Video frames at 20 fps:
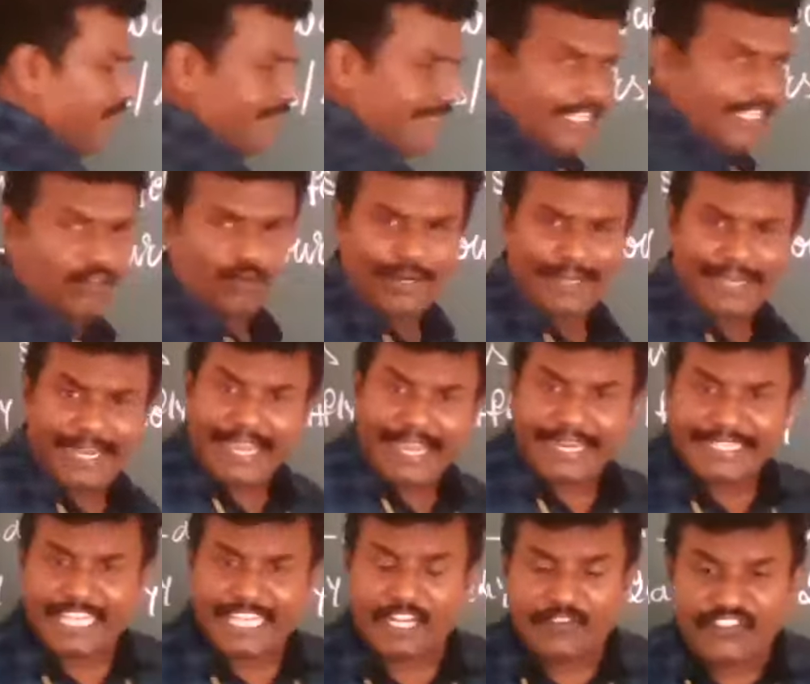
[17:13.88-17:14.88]
Within 1 day,
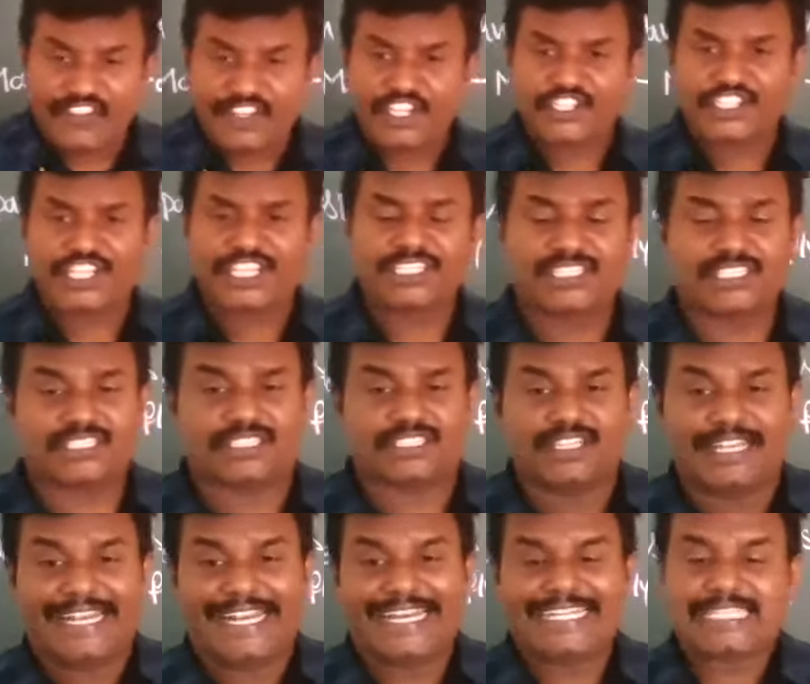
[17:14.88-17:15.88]
it can finishes
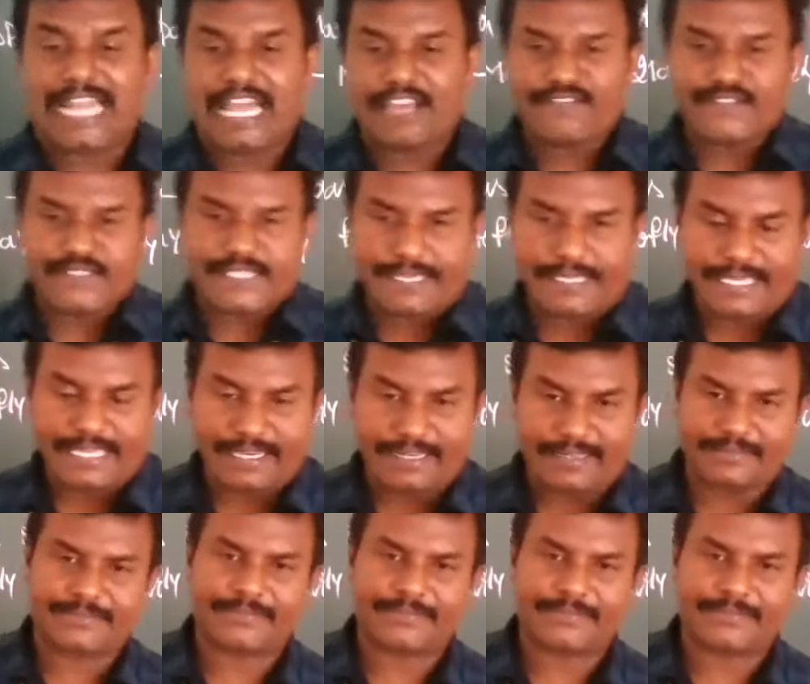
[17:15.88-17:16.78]
its life cycle.